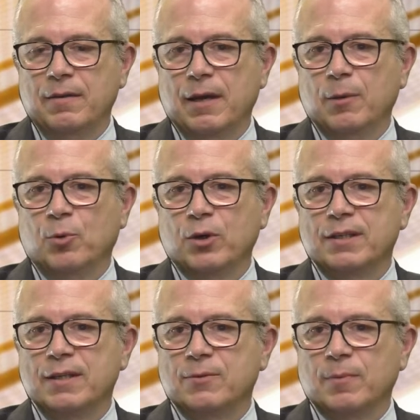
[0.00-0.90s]
the endpoint
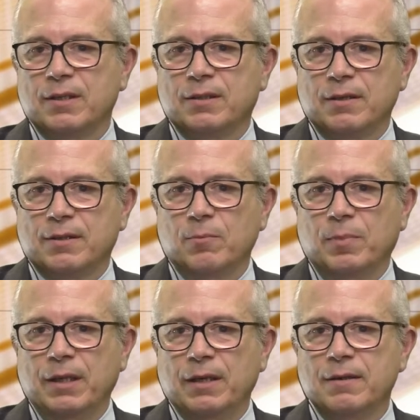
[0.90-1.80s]
assessment, is
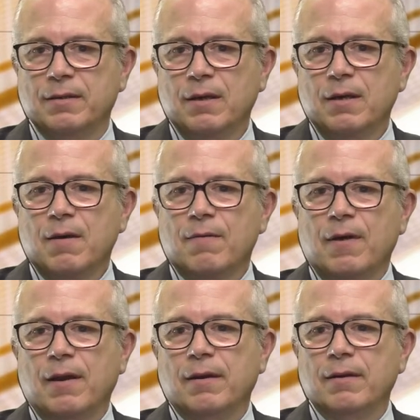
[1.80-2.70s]
completed,
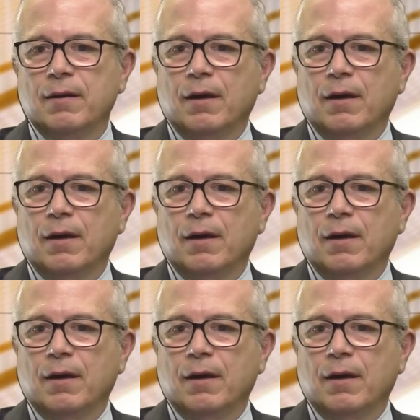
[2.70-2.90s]
then